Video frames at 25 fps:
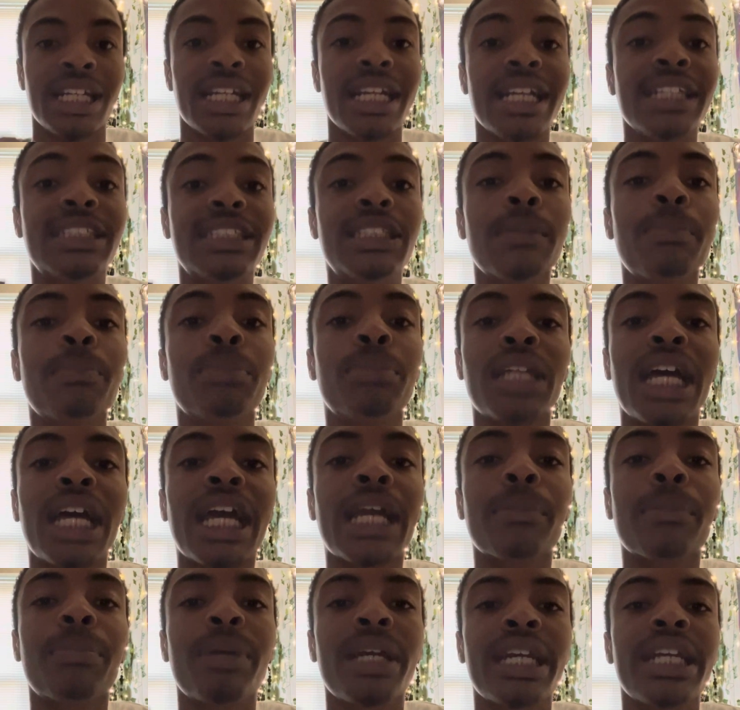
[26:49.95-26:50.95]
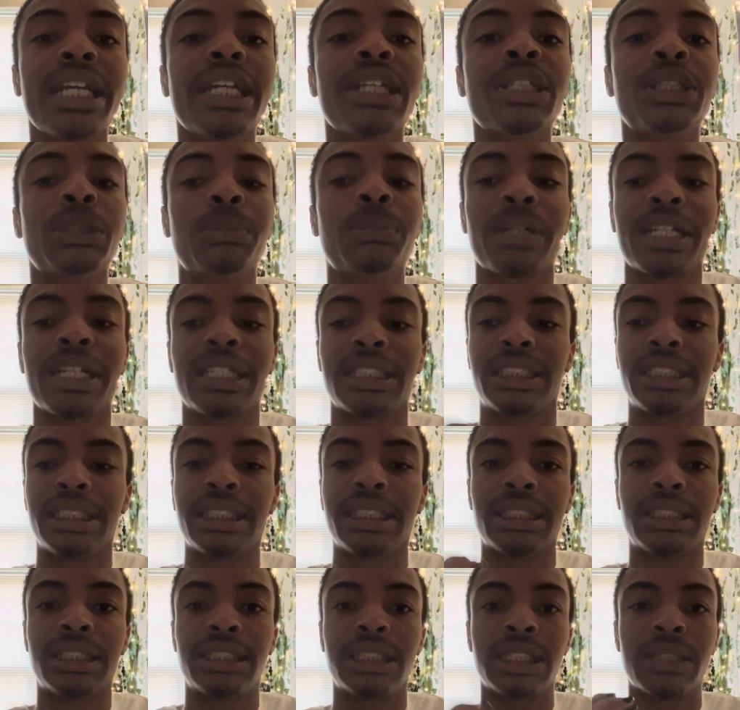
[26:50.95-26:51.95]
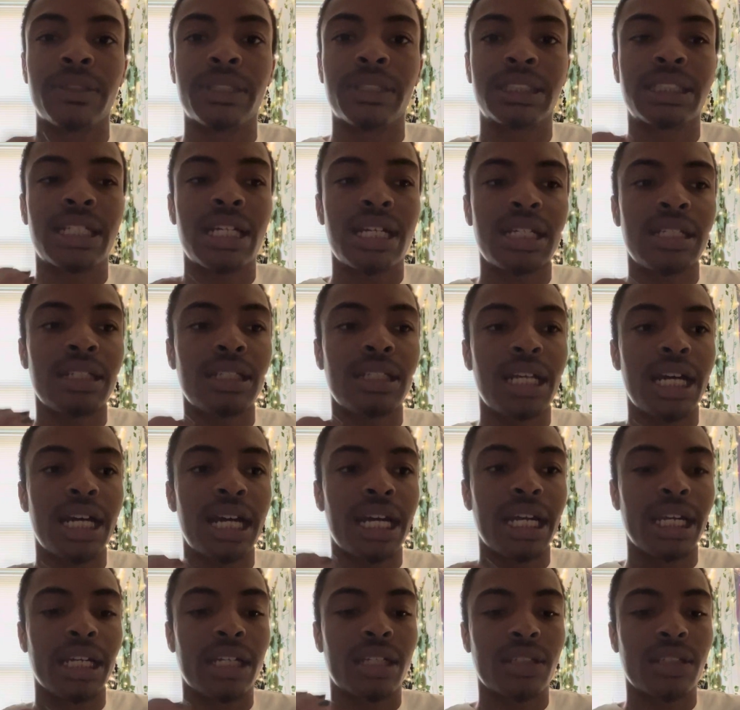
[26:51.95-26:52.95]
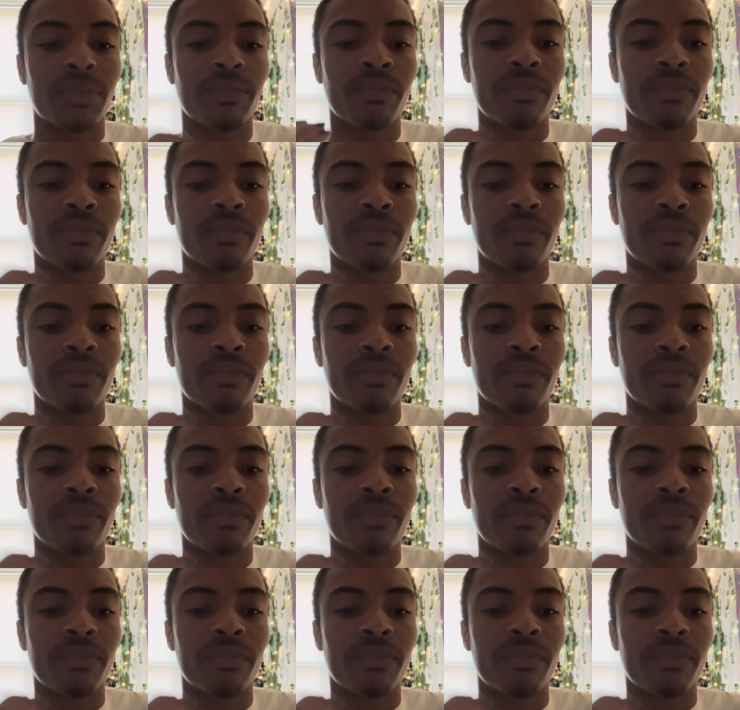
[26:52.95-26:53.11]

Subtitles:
It's a blank page, Pisces, so it's kind of like,